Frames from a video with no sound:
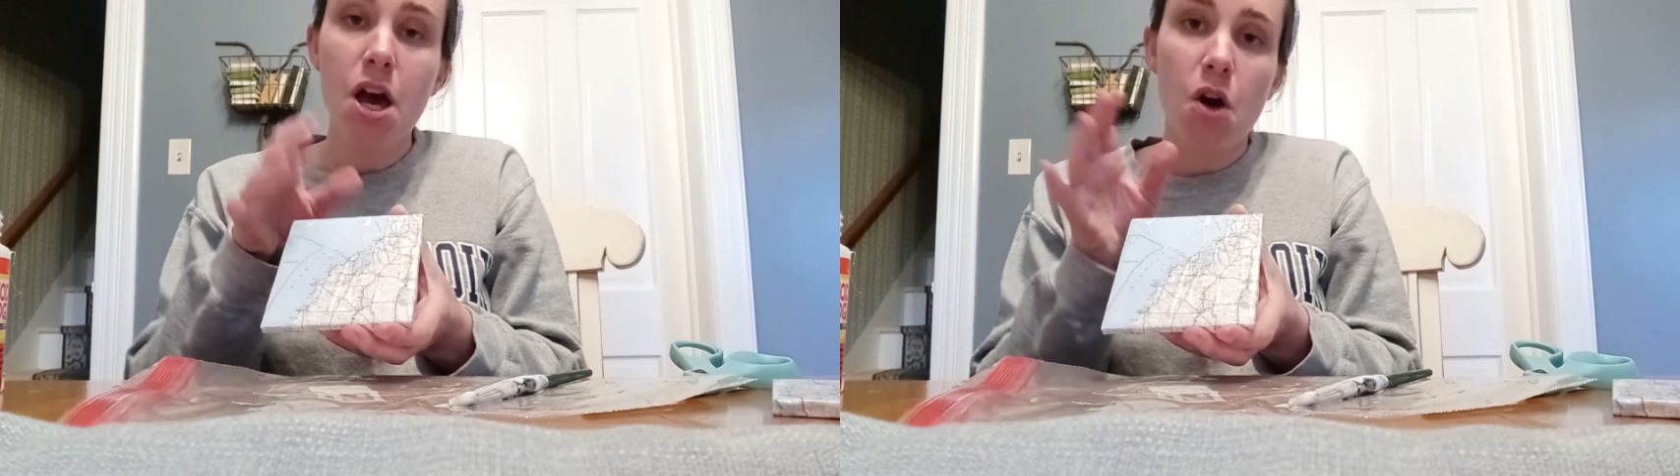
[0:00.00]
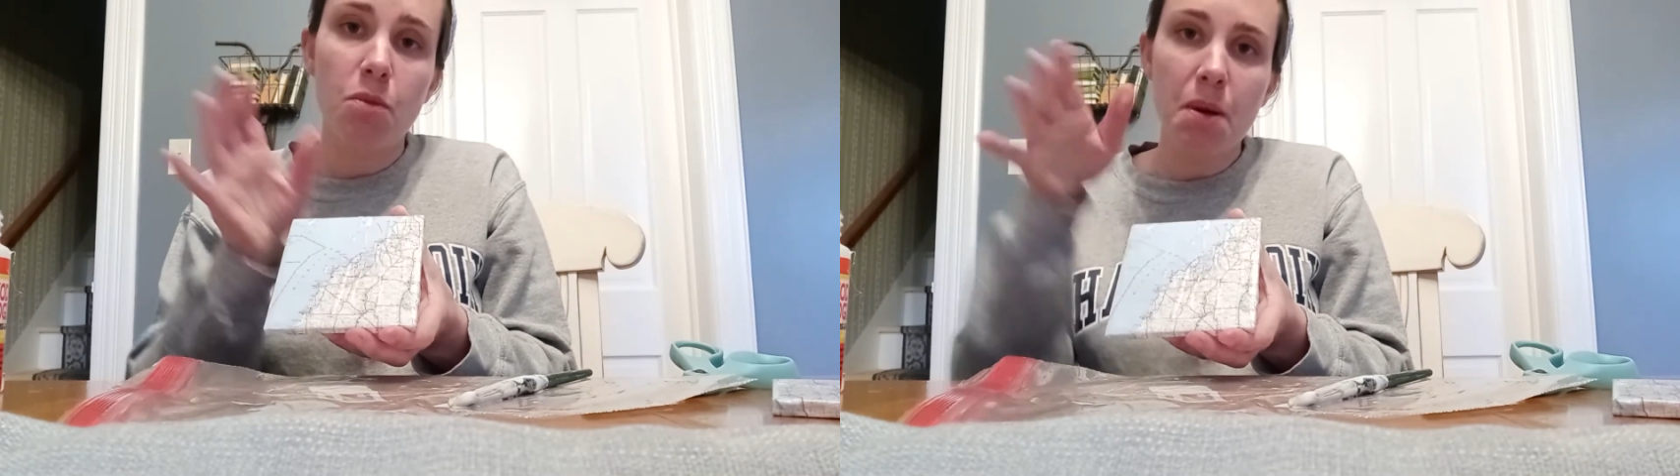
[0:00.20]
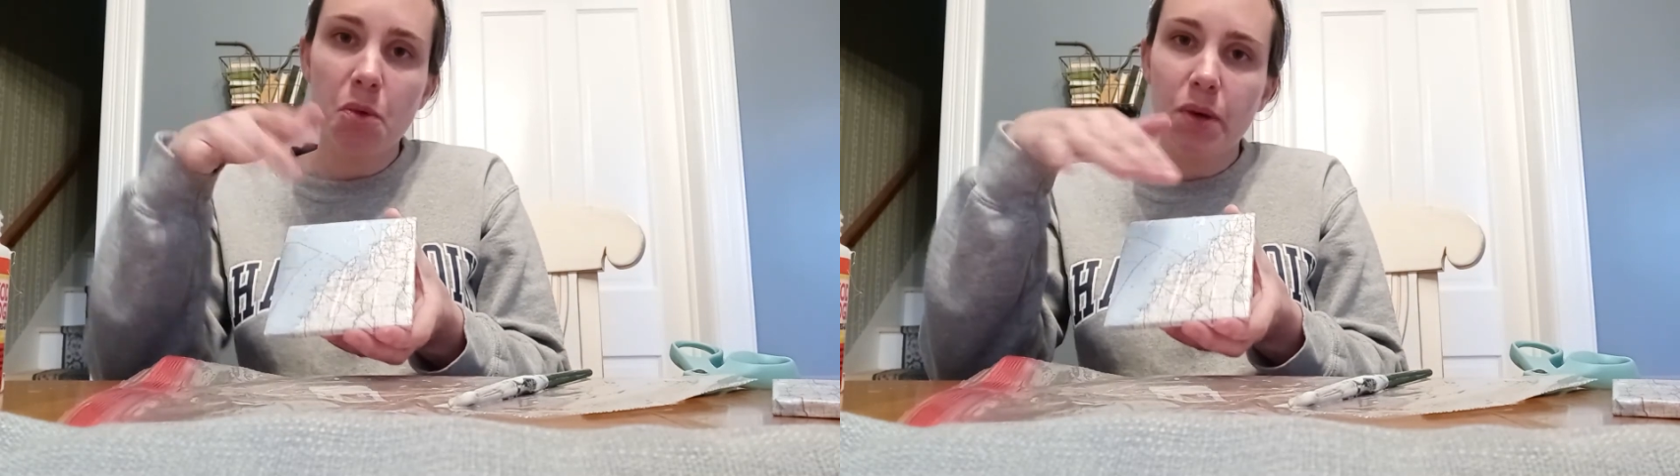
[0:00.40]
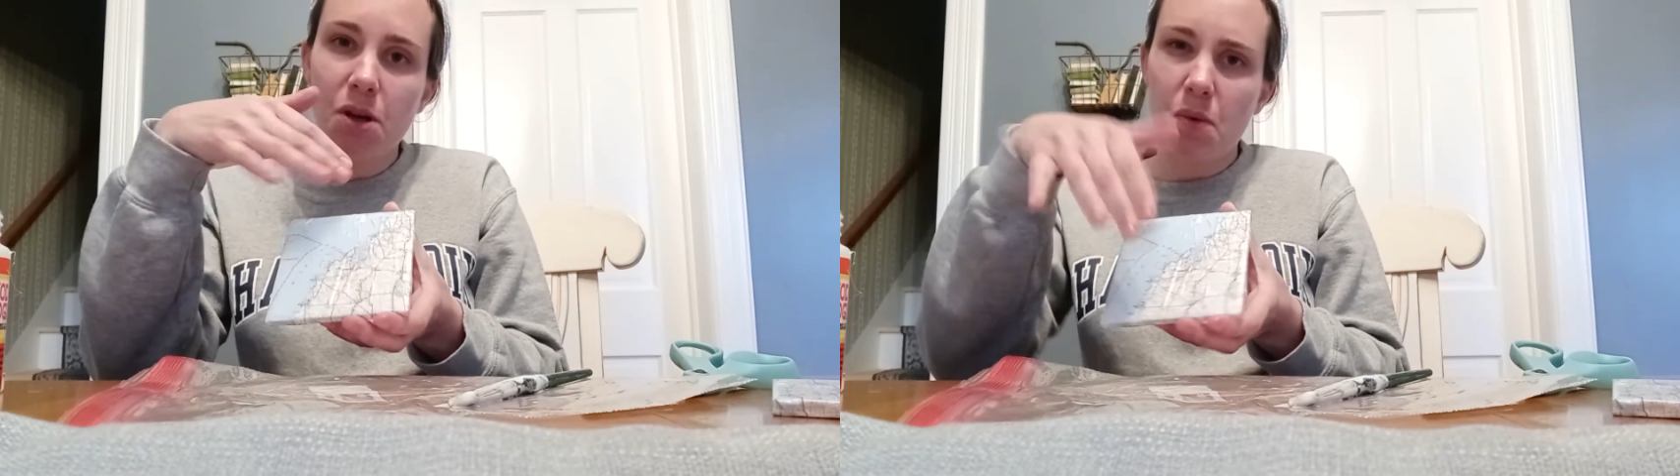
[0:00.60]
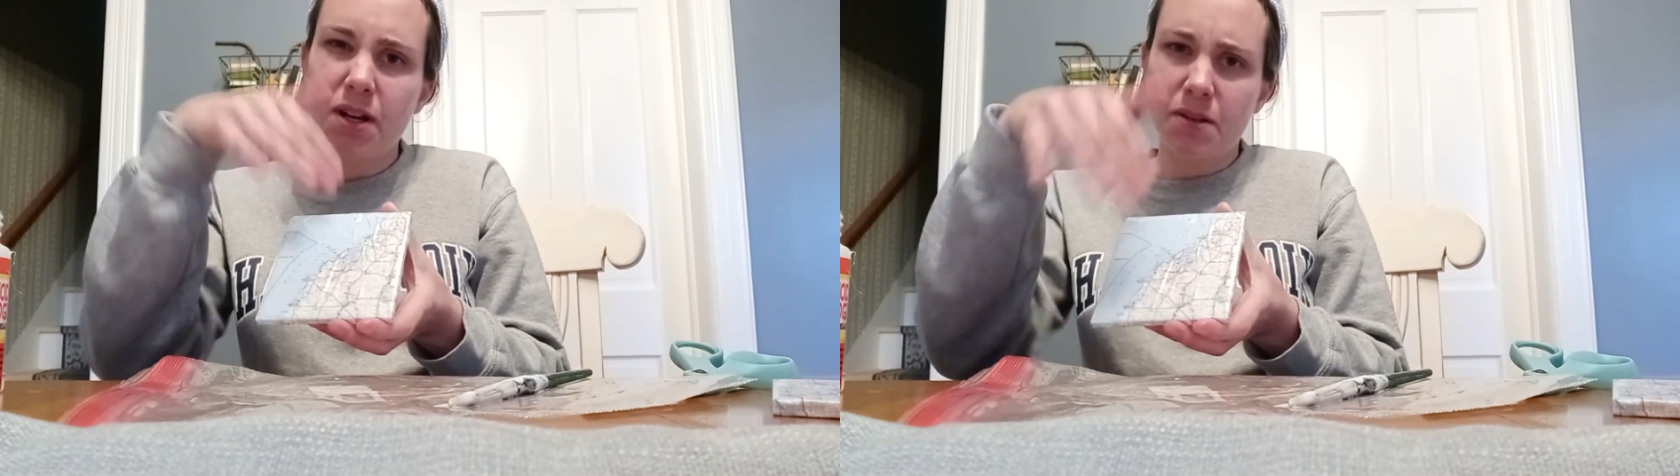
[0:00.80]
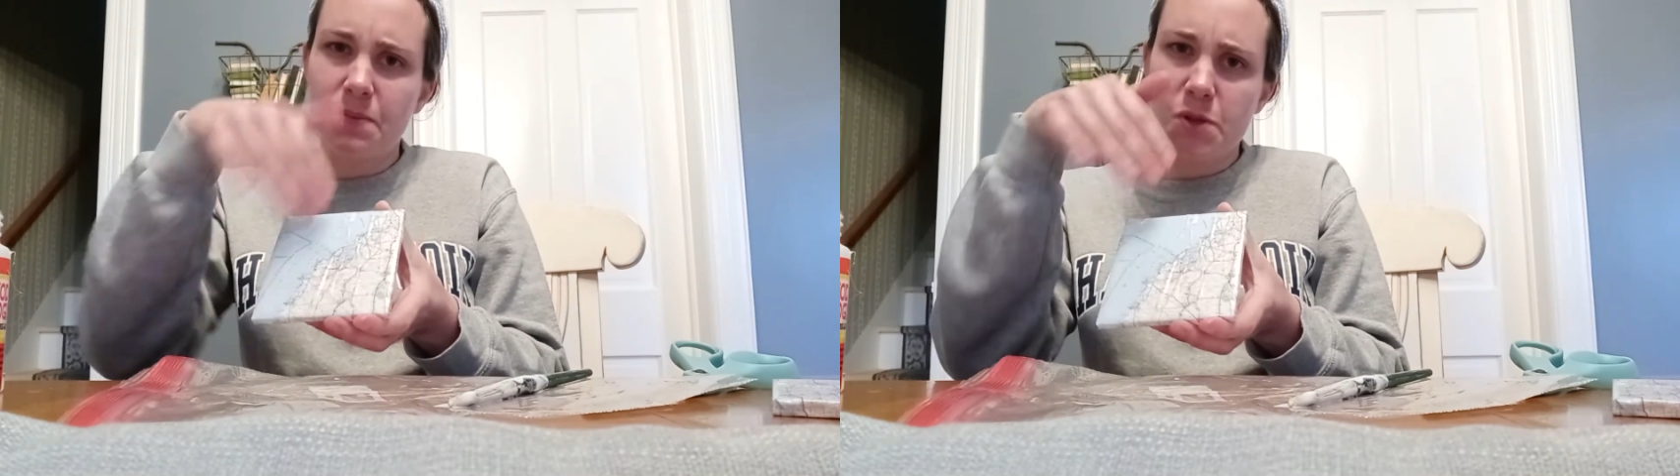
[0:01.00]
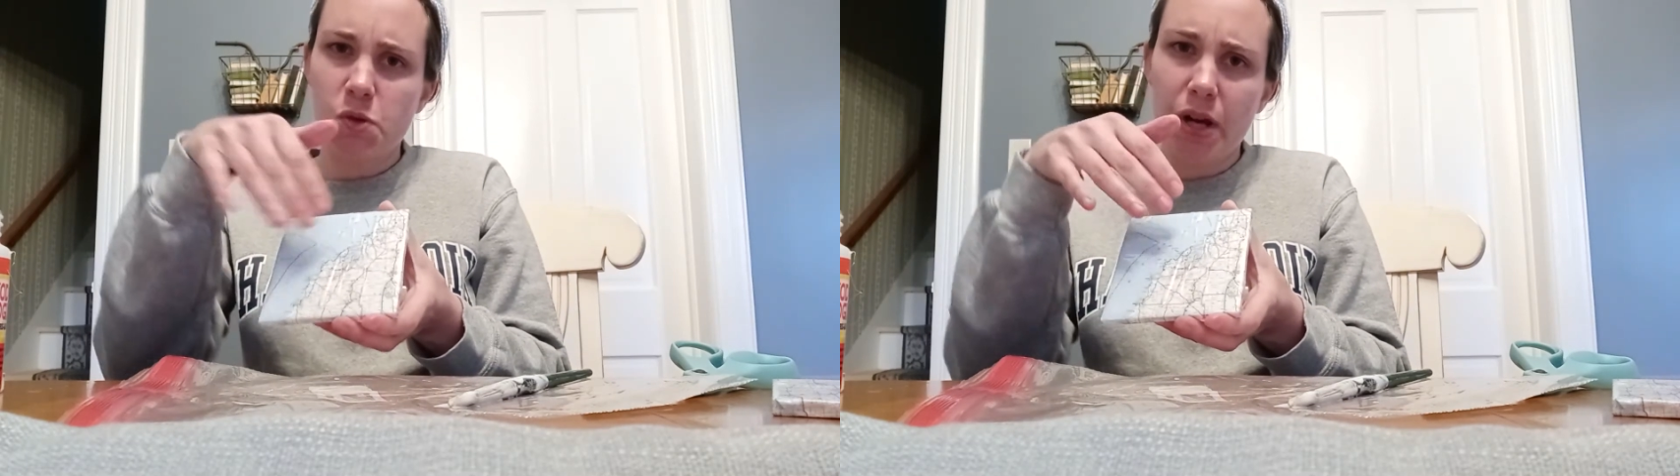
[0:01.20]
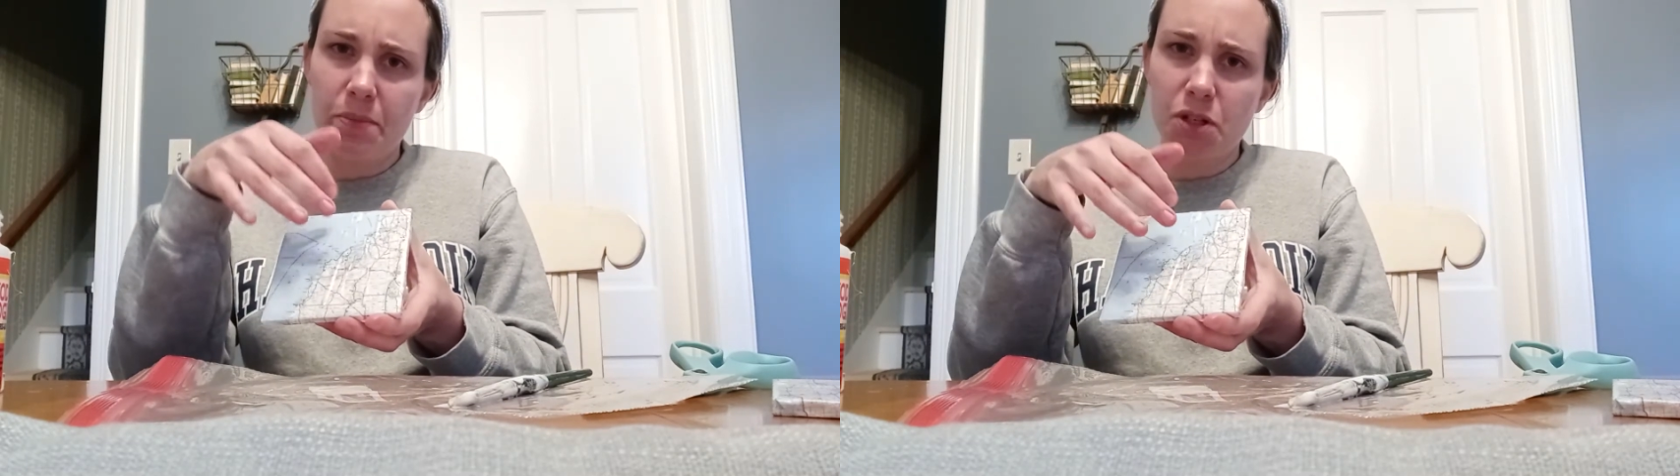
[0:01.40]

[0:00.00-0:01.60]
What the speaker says: Remember, we don't want to scrape it